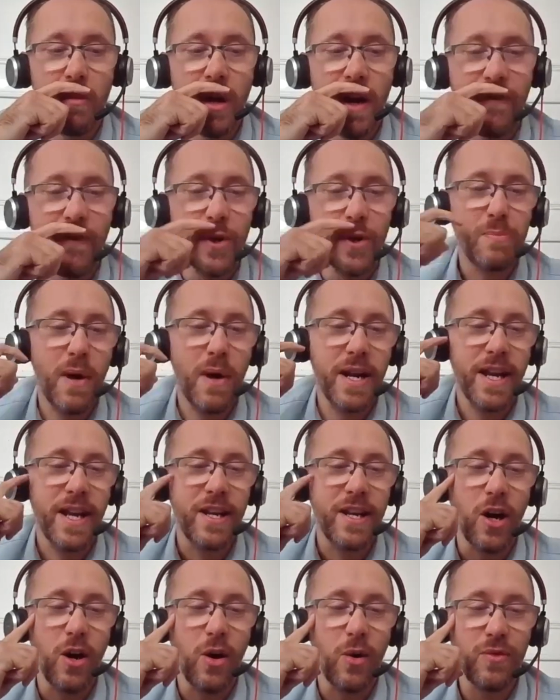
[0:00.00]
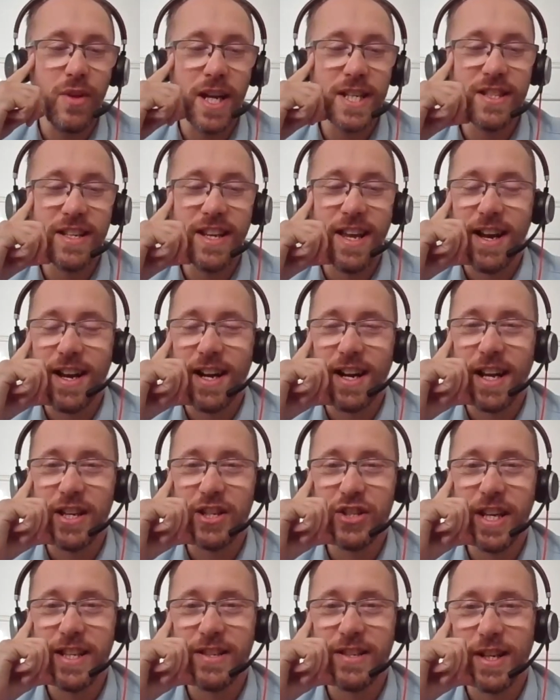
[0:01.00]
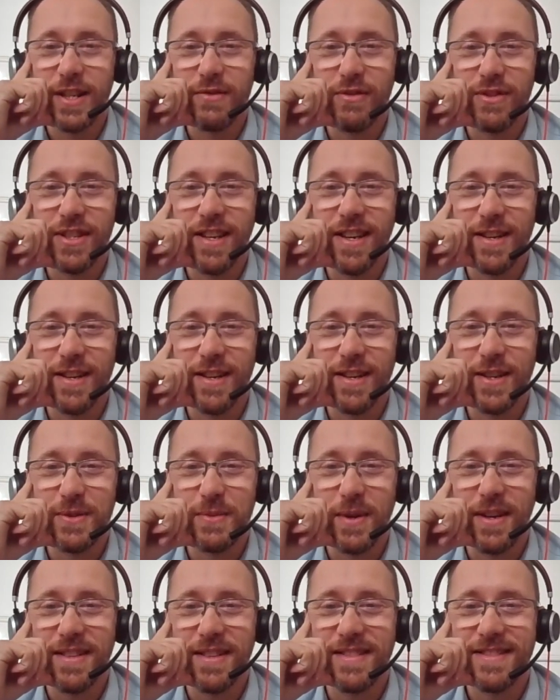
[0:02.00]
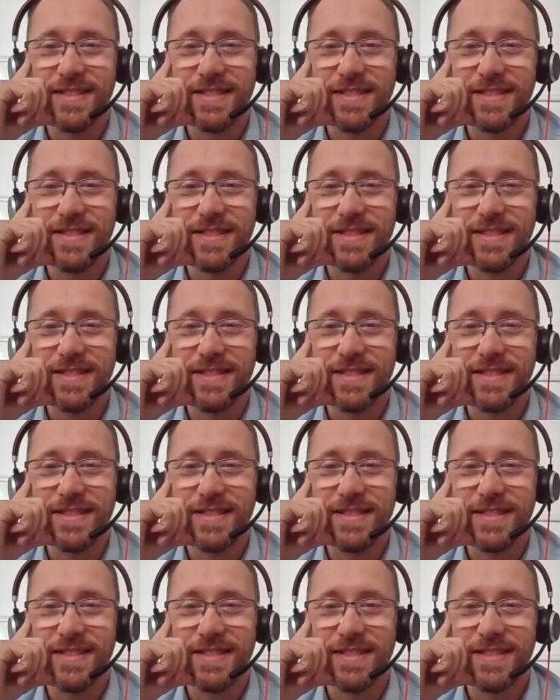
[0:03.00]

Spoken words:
Murphy was back in goal. Nice to get a clean sheet on his return as well.